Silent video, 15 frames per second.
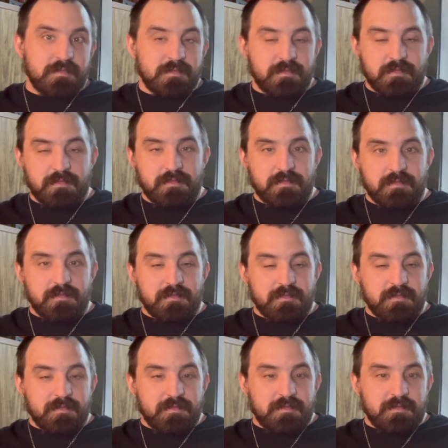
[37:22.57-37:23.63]

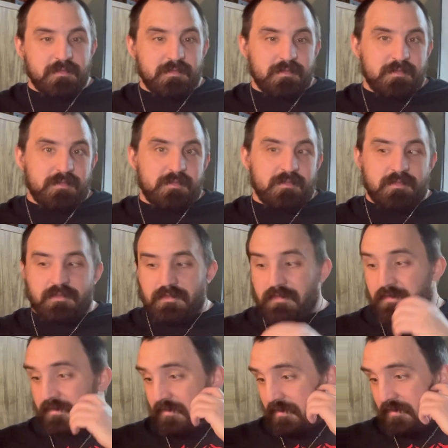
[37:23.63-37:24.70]

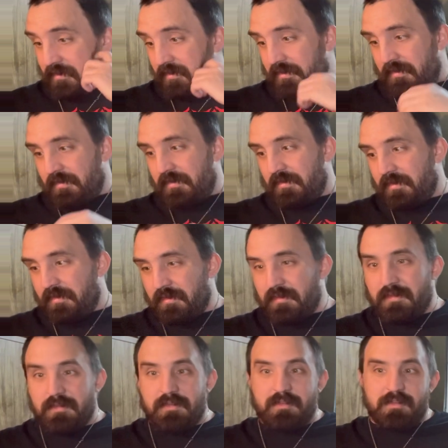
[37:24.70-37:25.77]

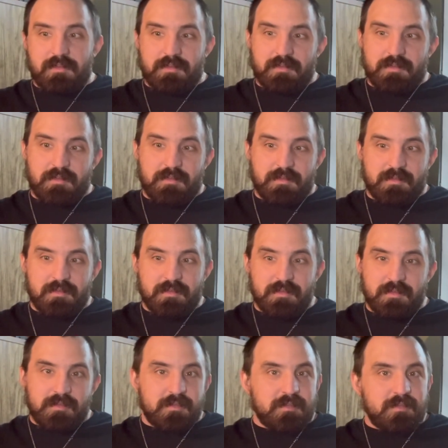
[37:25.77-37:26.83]

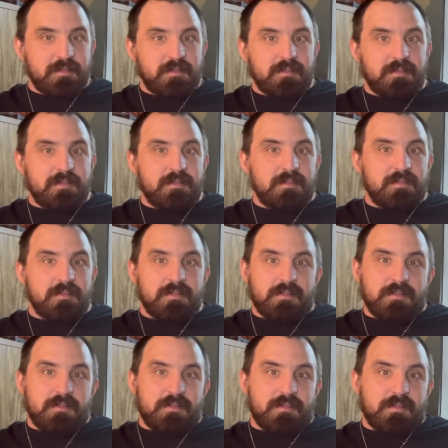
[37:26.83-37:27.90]

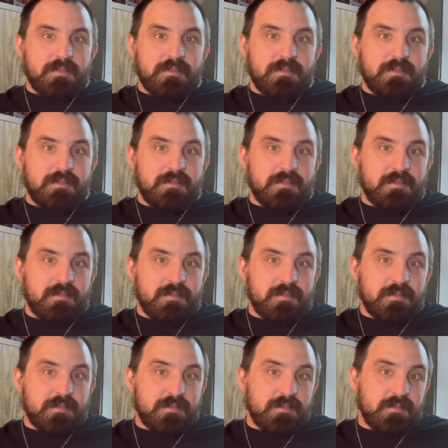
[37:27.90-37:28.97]

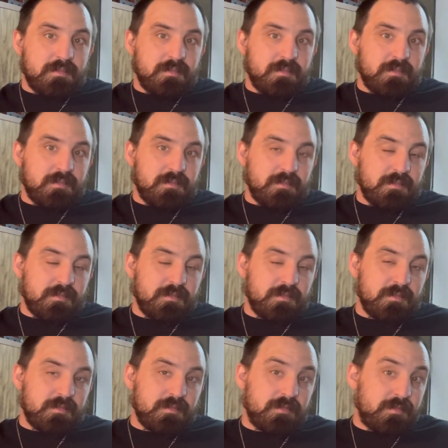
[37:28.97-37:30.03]

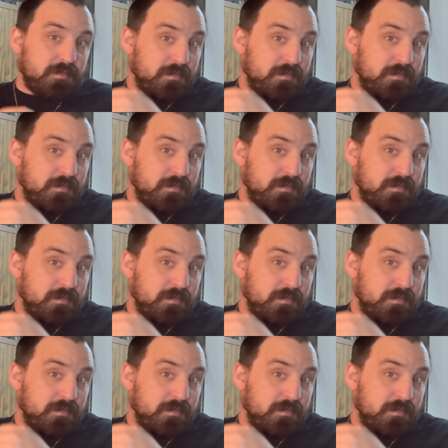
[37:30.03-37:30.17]
The person shown says nothing.